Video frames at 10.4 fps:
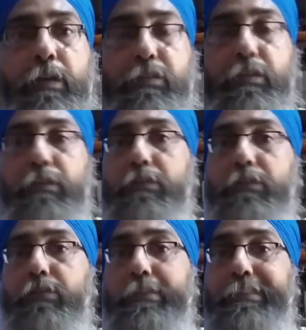Sun
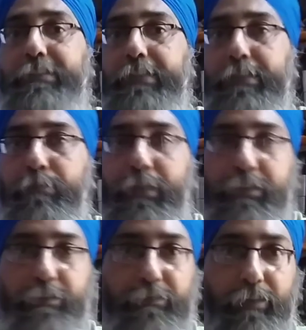is releasing
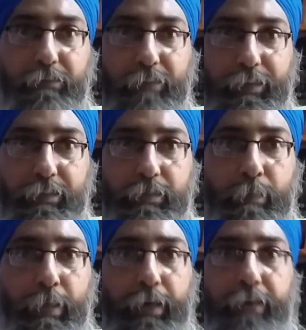massive
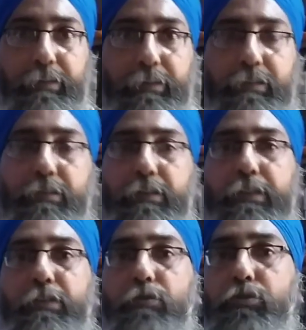flares, and
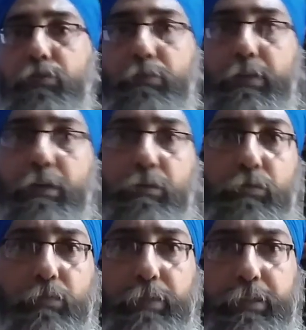recently also we are going
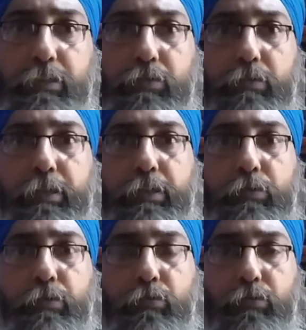to witness today
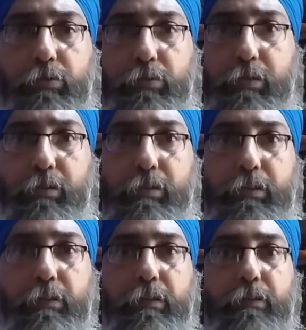huge surge in